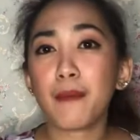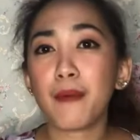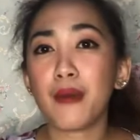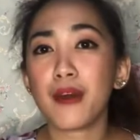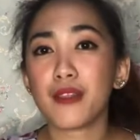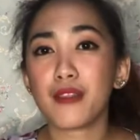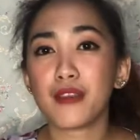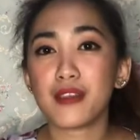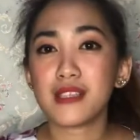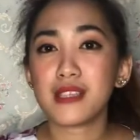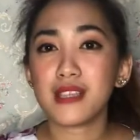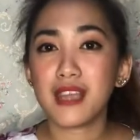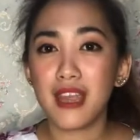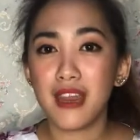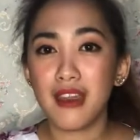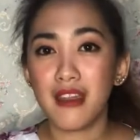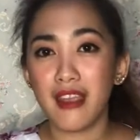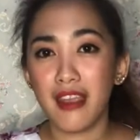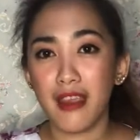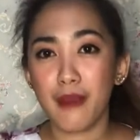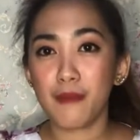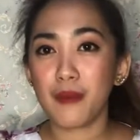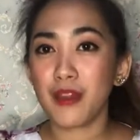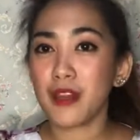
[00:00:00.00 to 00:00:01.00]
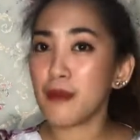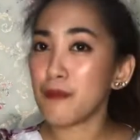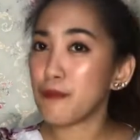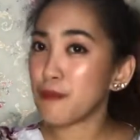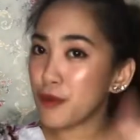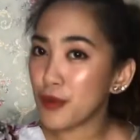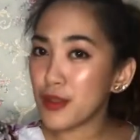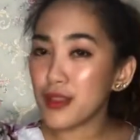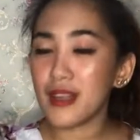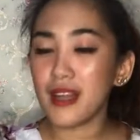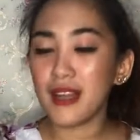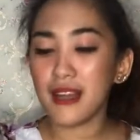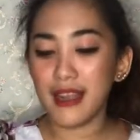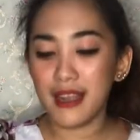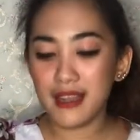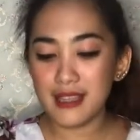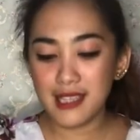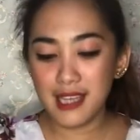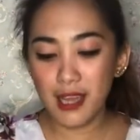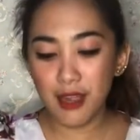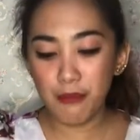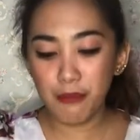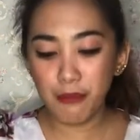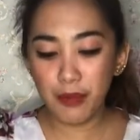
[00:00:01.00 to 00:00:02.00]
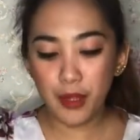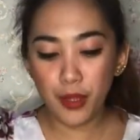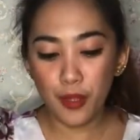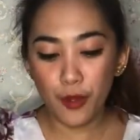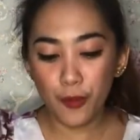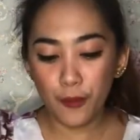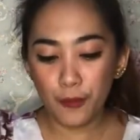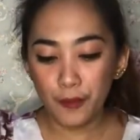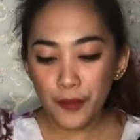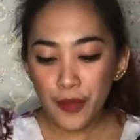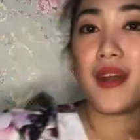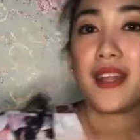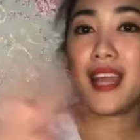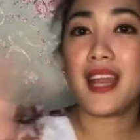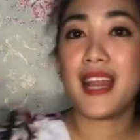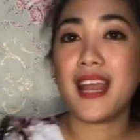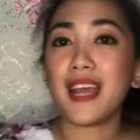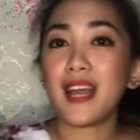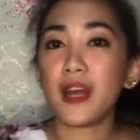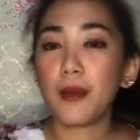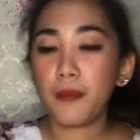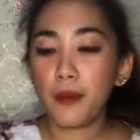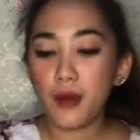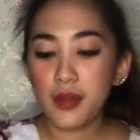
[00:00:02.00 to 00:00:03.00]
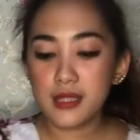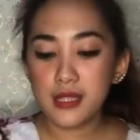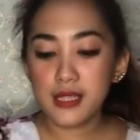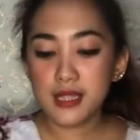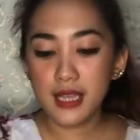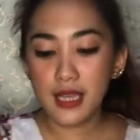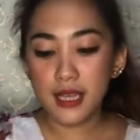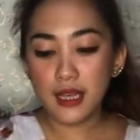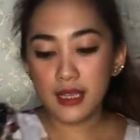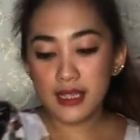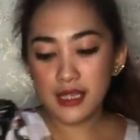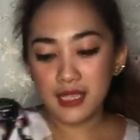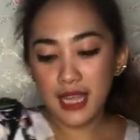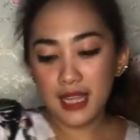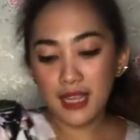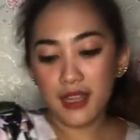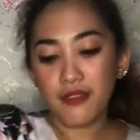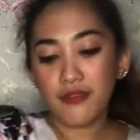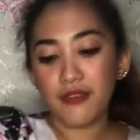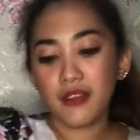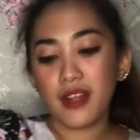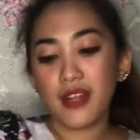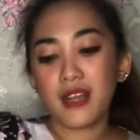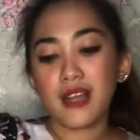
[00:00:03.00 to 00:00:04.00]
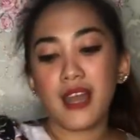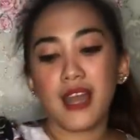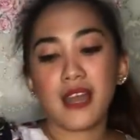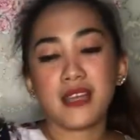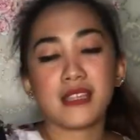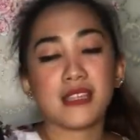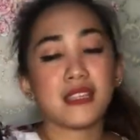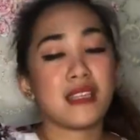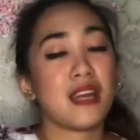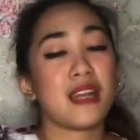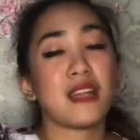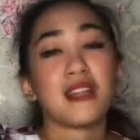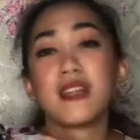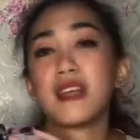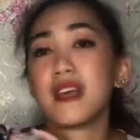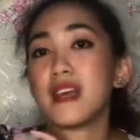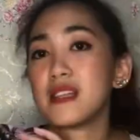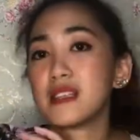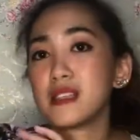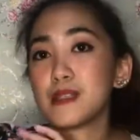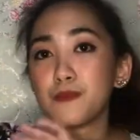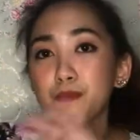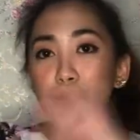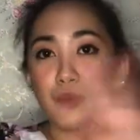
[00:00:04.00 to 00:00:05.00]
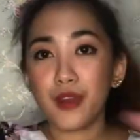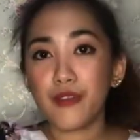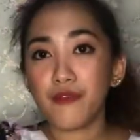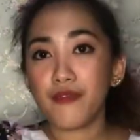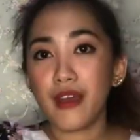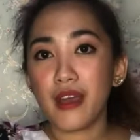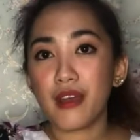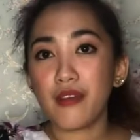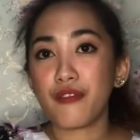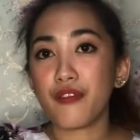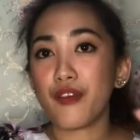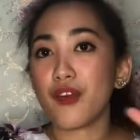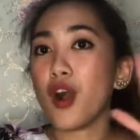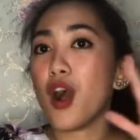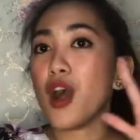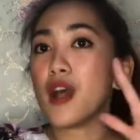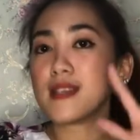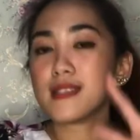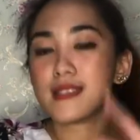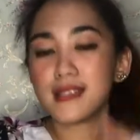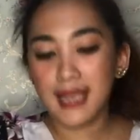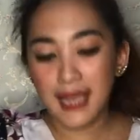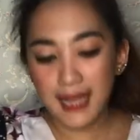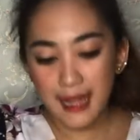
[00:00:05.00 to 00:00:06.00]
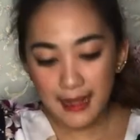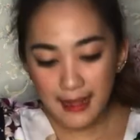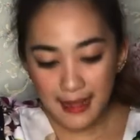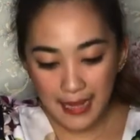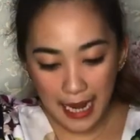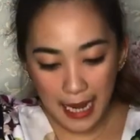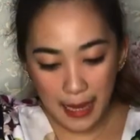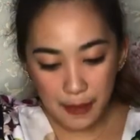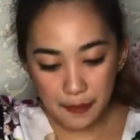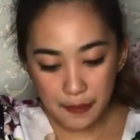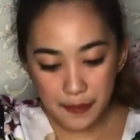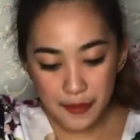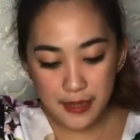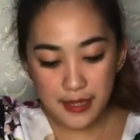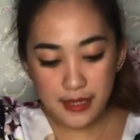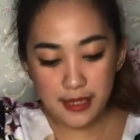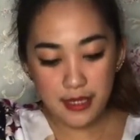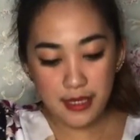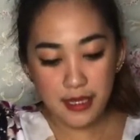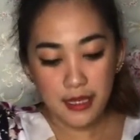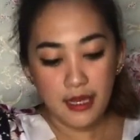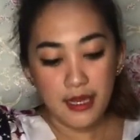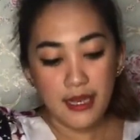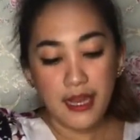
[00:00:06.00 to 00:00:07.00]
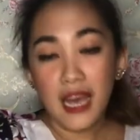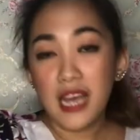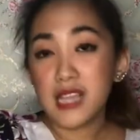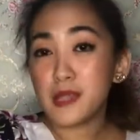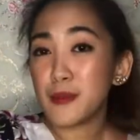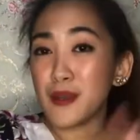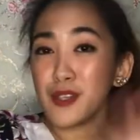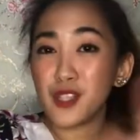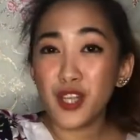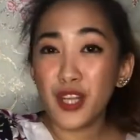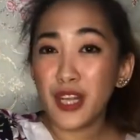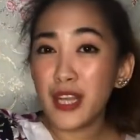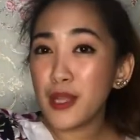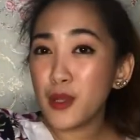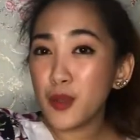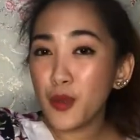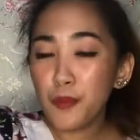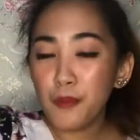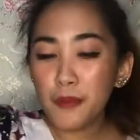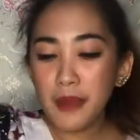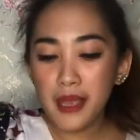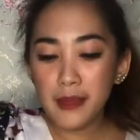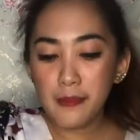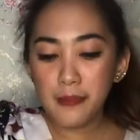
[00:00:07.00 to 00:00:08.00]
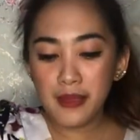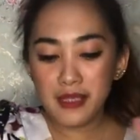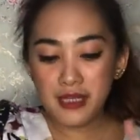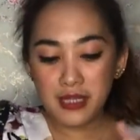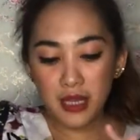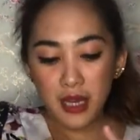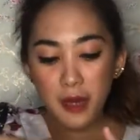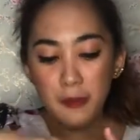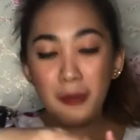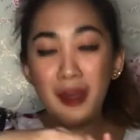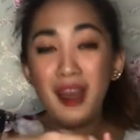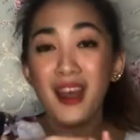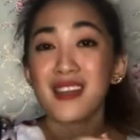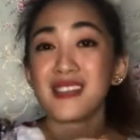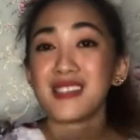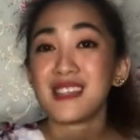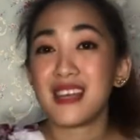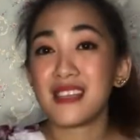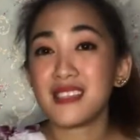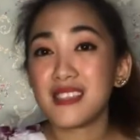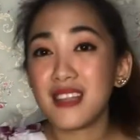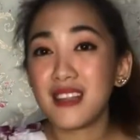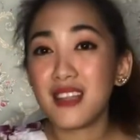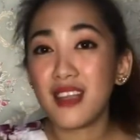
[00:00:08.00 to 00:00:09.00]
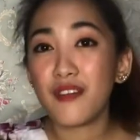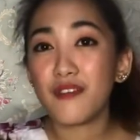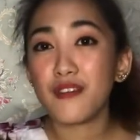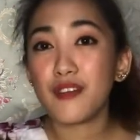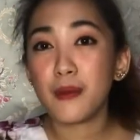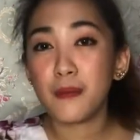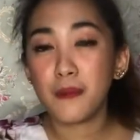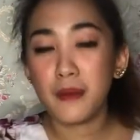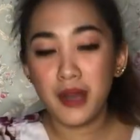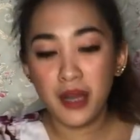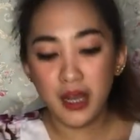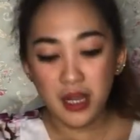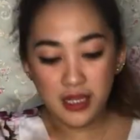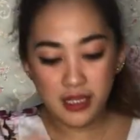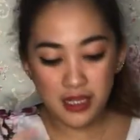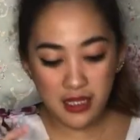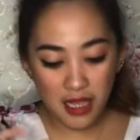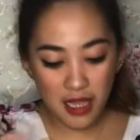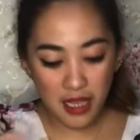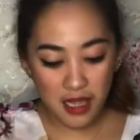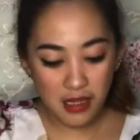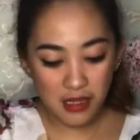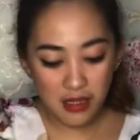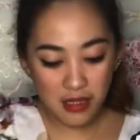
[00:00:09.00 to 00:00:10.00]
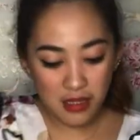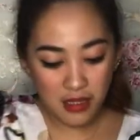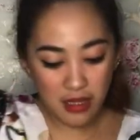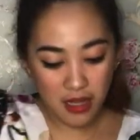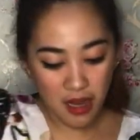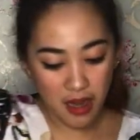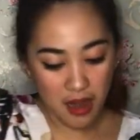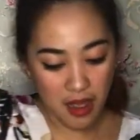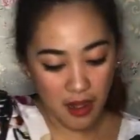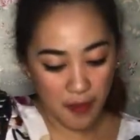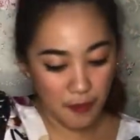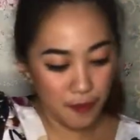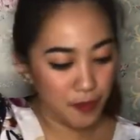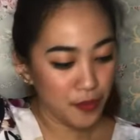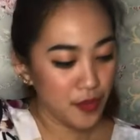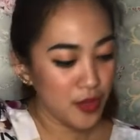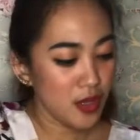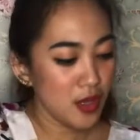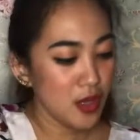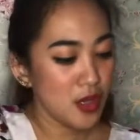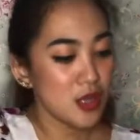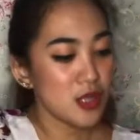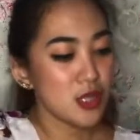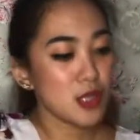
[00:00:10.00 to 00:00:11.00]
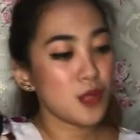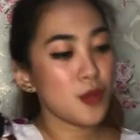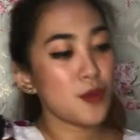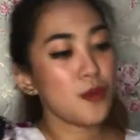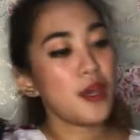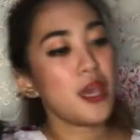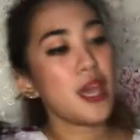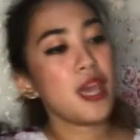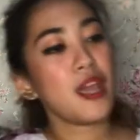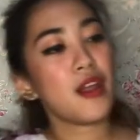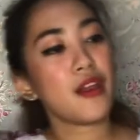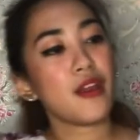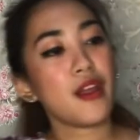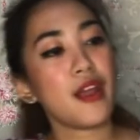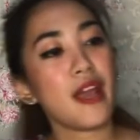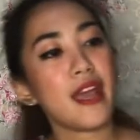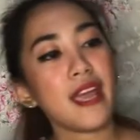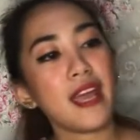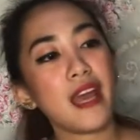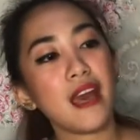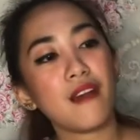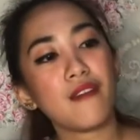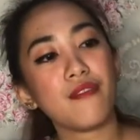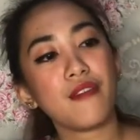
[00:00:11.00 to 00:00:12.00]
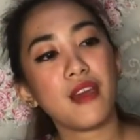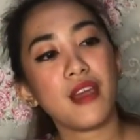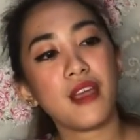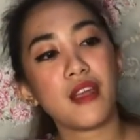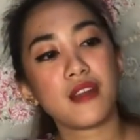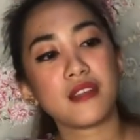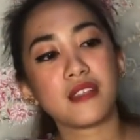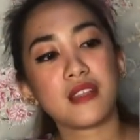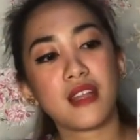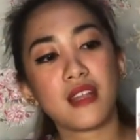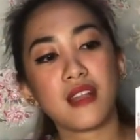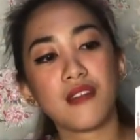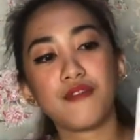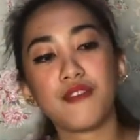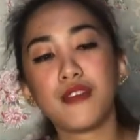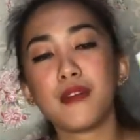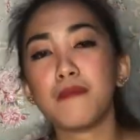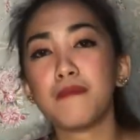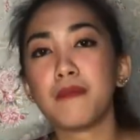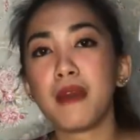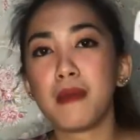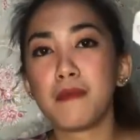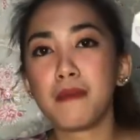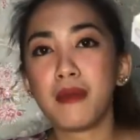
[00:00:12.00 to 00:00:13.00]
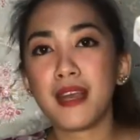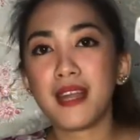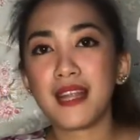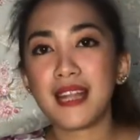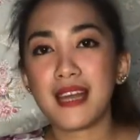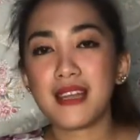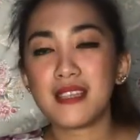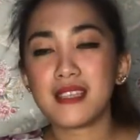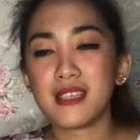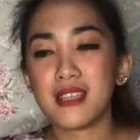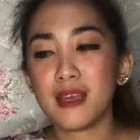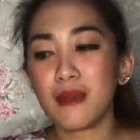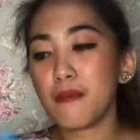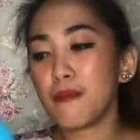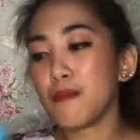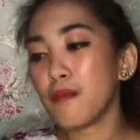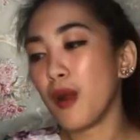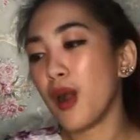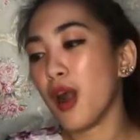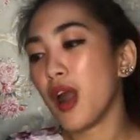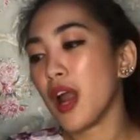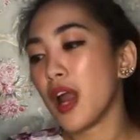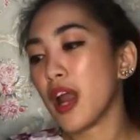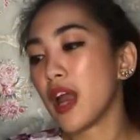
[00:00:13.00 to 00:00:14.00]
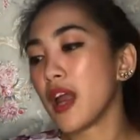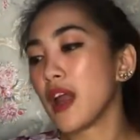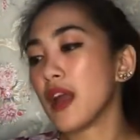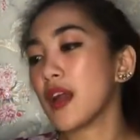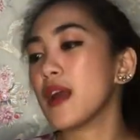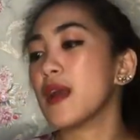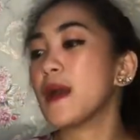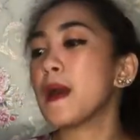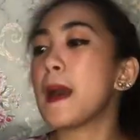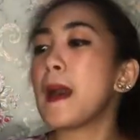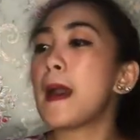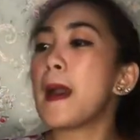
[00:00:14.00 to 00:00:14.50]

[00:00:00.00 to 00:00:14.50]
about their skincare. I'm gonna put the link down below. What I like about Cetaphil, guys, is that it's perfect for all skin types. Especially to babies na napaka-sensitive ng mga skin nila. So here, I have here Cetaphil Baby Cleansing Bar,